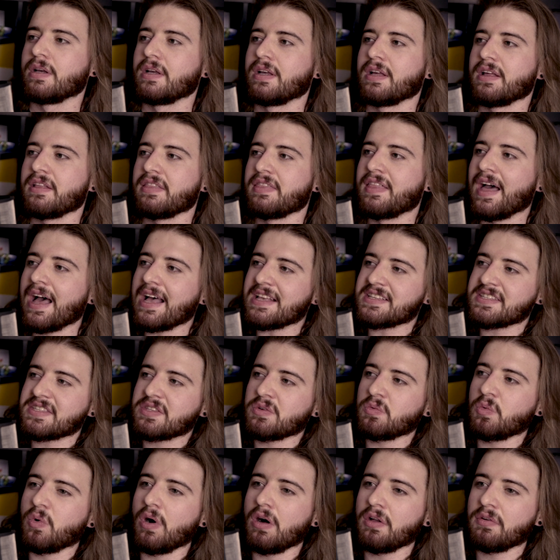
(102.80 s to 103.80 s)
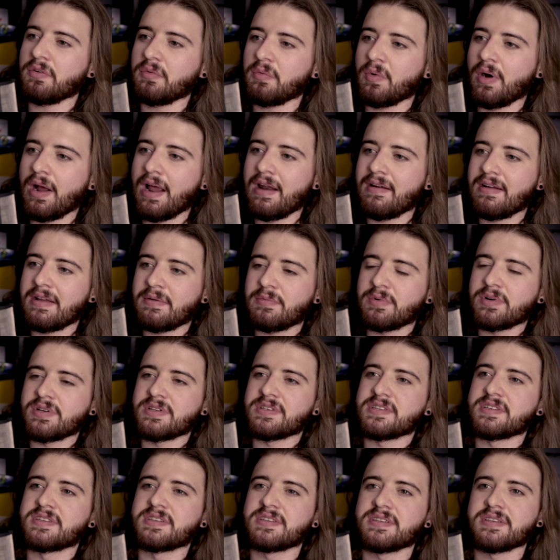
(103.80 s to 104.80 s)
That's the one where it
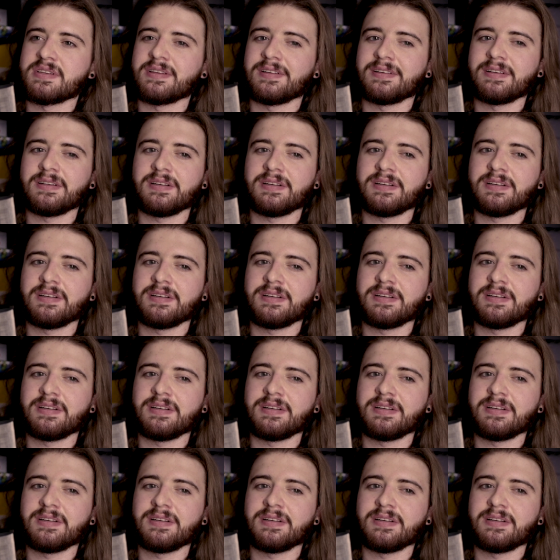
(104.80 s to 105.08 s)
was...